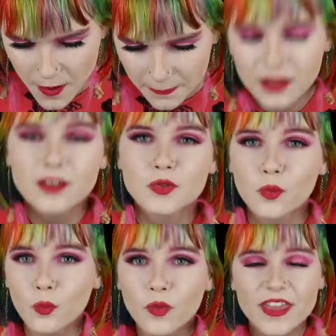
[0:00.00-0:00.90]
because
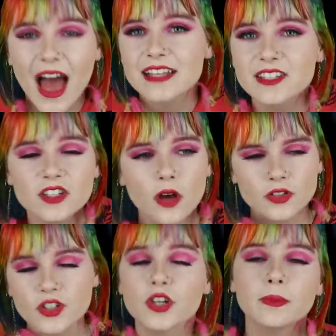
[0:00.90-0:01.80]
that's so
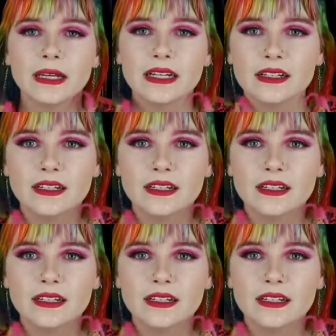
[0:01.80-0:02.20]
stupid.